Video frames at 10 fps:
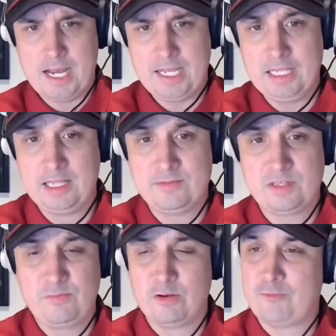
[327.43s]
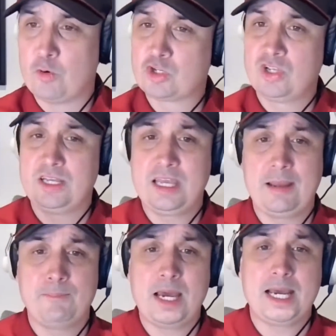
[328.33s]
He leaves the field. Fortunately, he
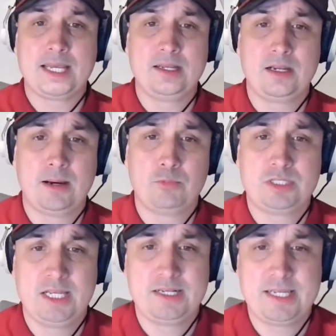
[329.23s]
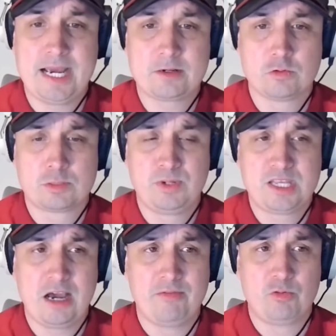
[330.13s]
came back, ended up with 10 tackles. But
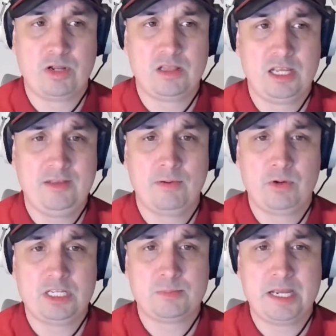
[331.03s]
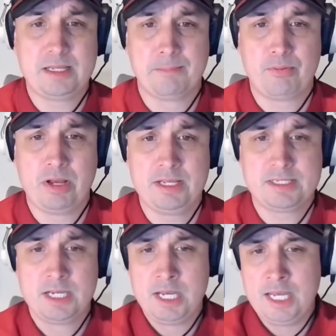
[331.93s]
Calvin Ridley, even when he's making
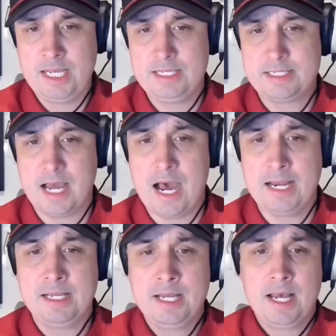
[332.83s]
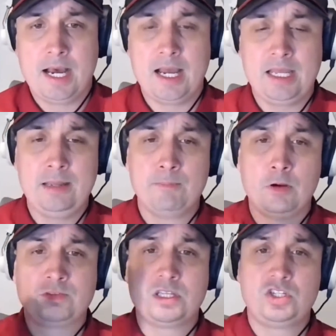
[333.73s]
plays, he's not. He
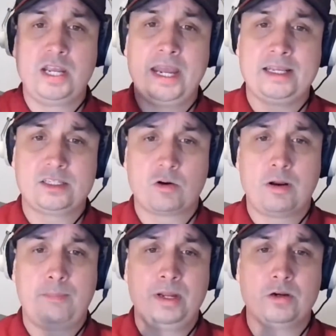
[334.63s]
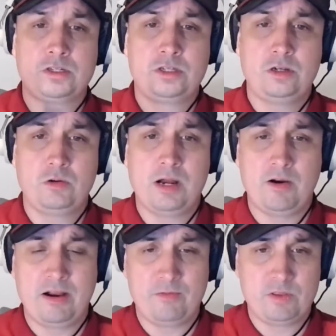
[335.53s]
moves the chains, or appears to.
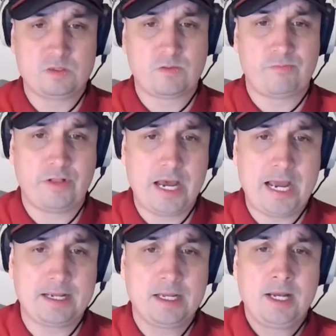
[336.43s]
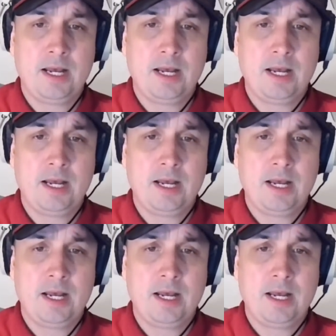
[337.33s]
However, there's a flag.